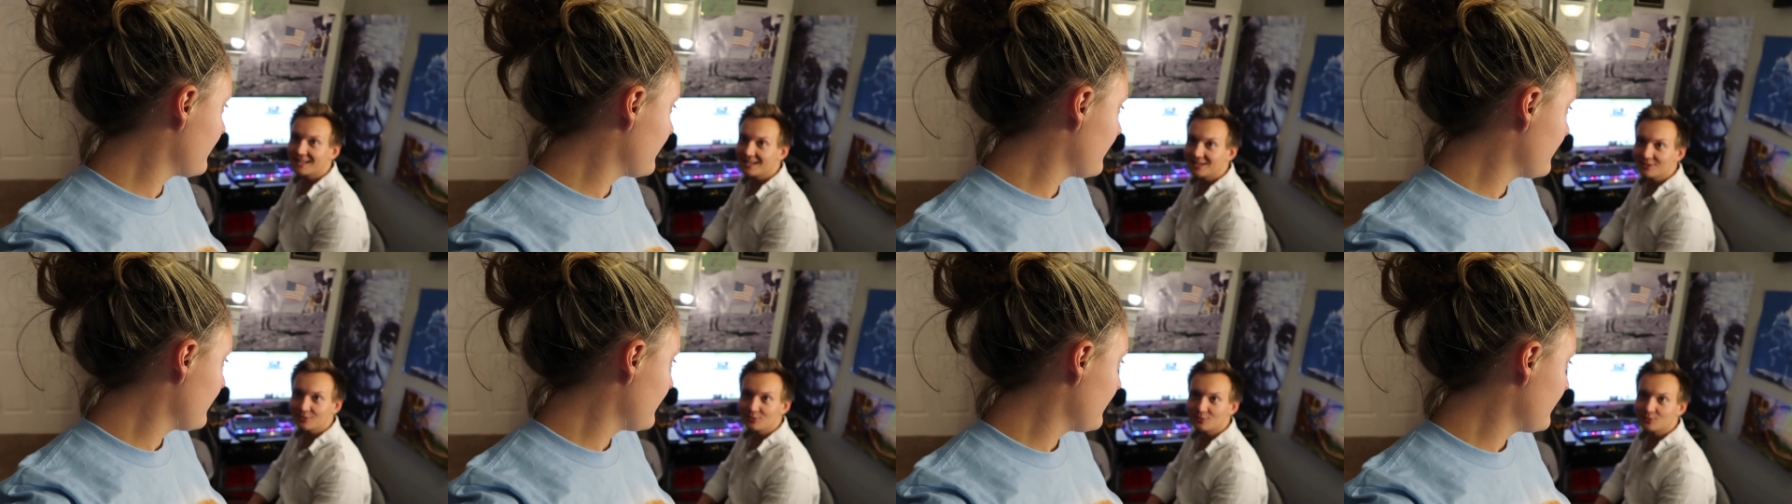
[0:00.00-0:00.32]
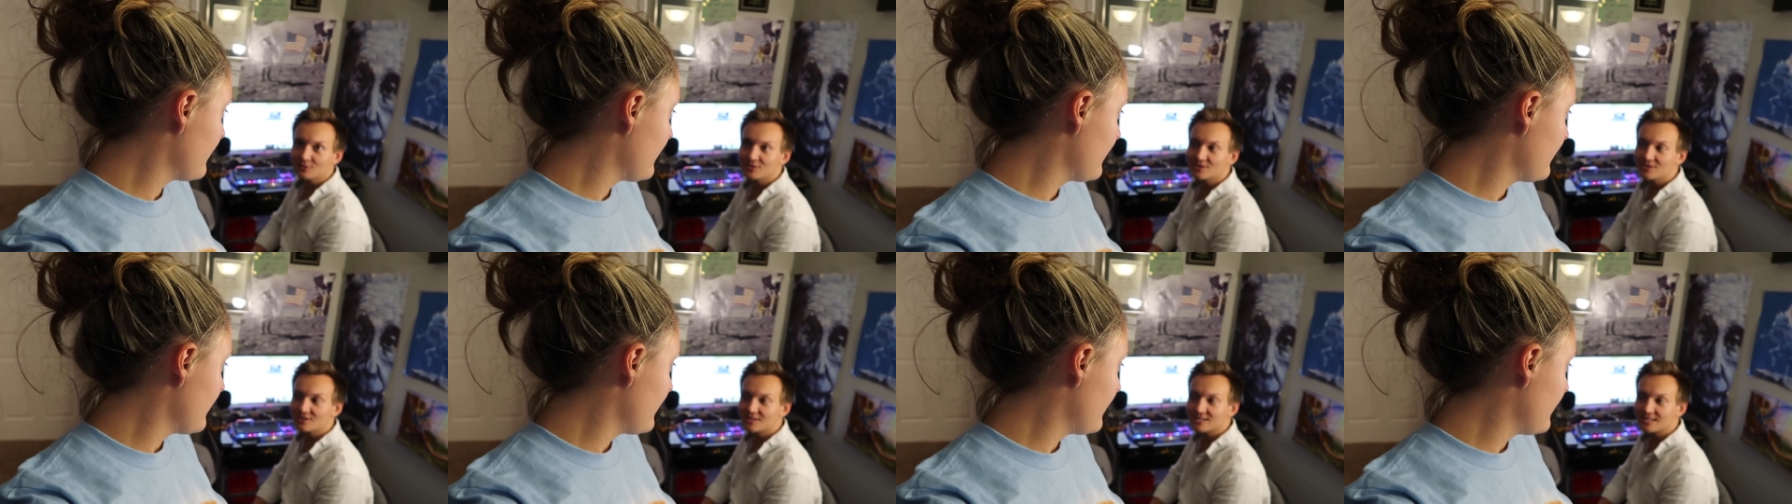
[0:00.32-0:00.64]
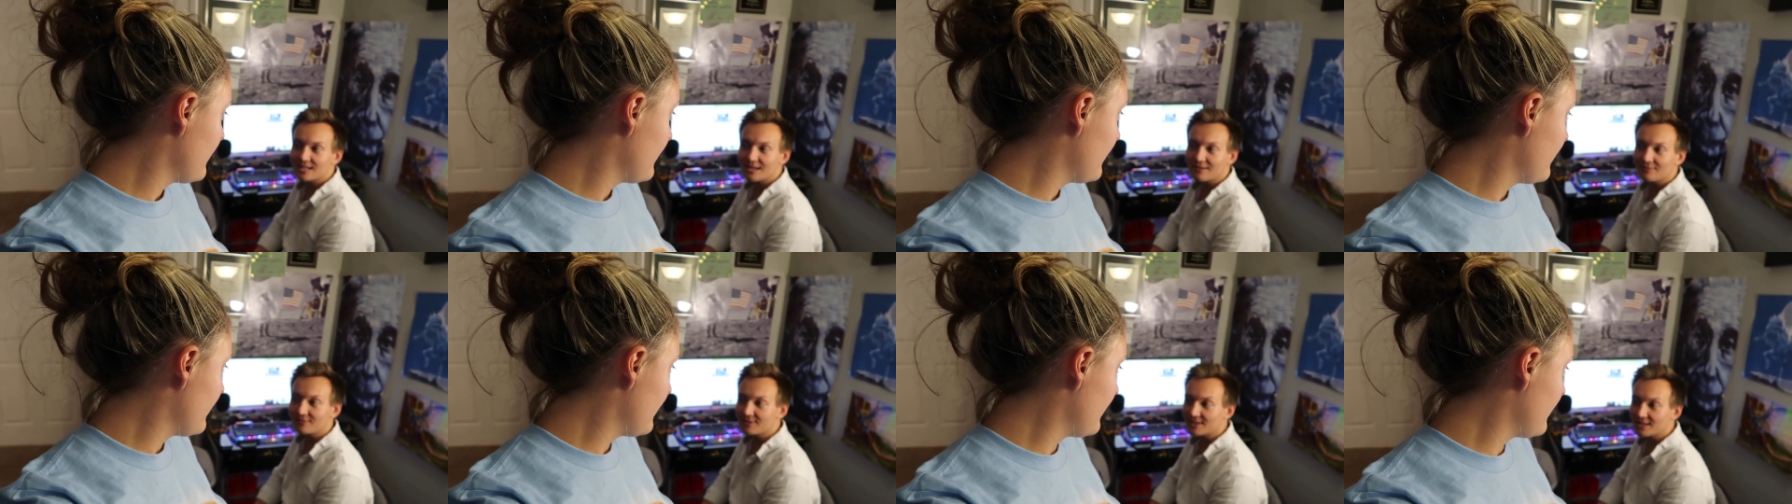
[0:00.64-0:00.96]
then it was
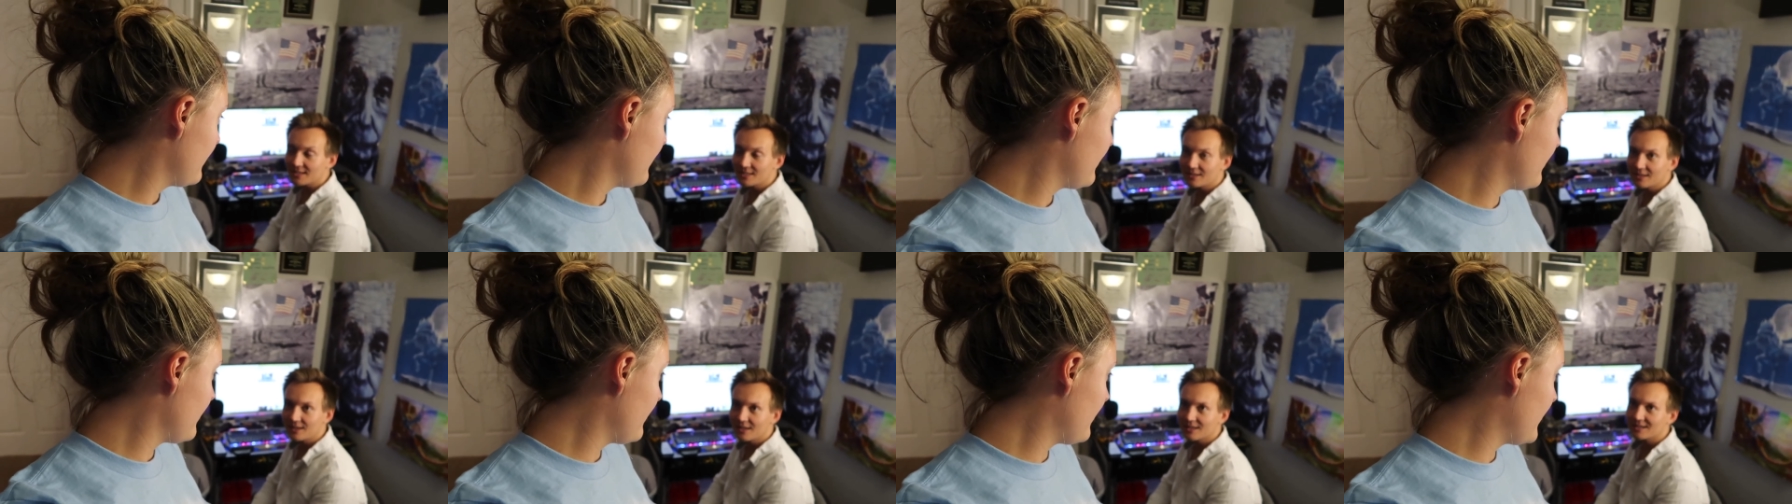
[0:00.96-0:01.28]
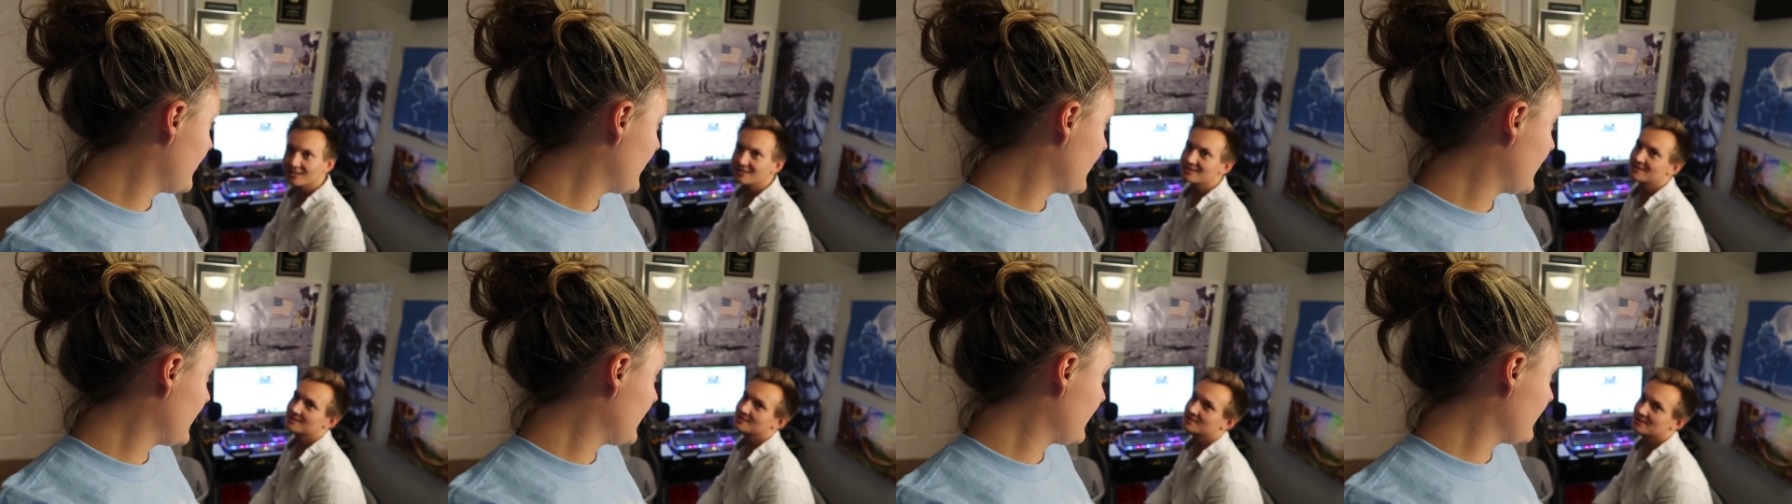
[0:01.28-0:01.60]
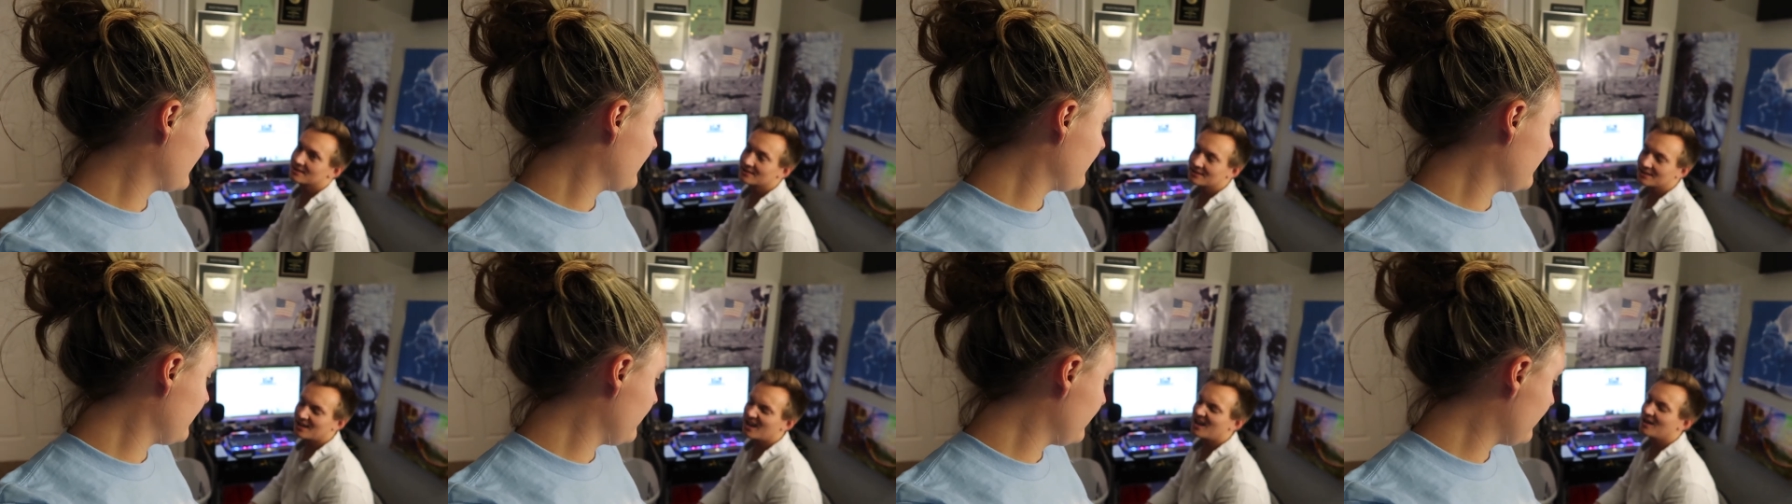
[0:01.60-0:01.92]
7. Because I was
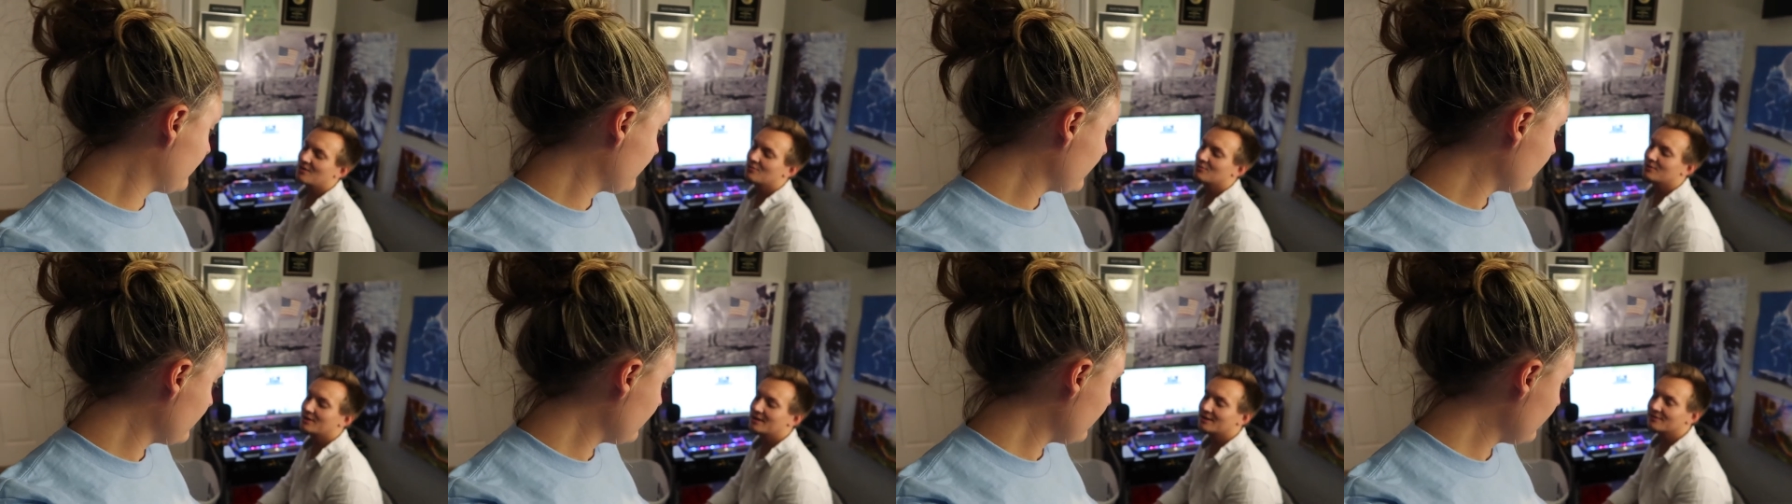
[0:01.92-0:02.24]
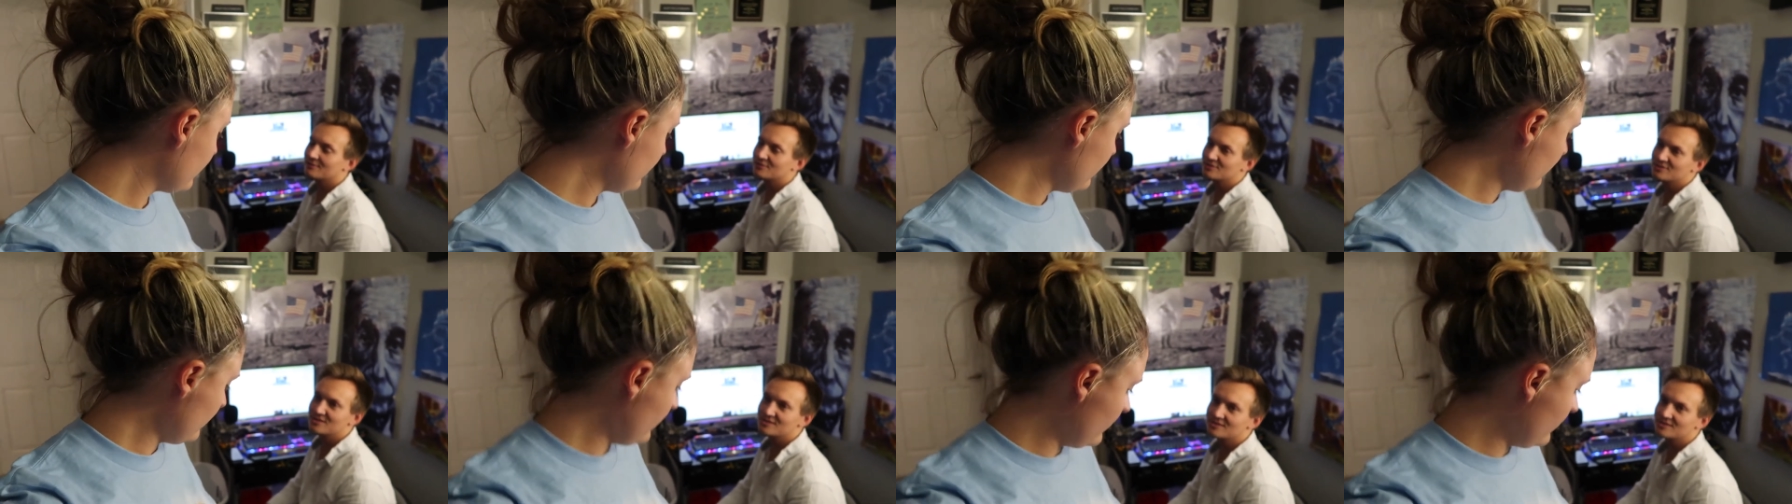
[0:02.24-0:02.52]
like, oh, whatever,